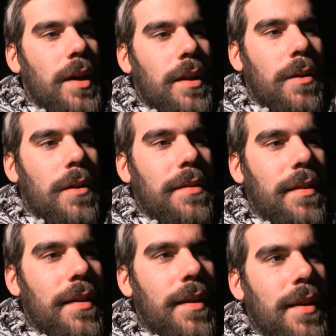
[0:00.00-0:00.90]
a
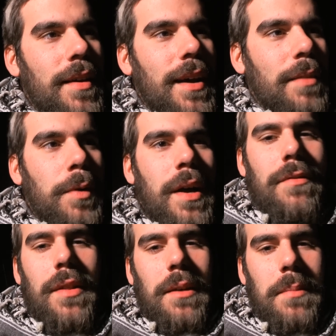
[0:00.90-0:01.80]
lot and what
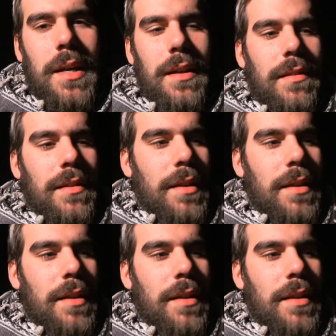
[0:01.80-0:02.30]
everything means.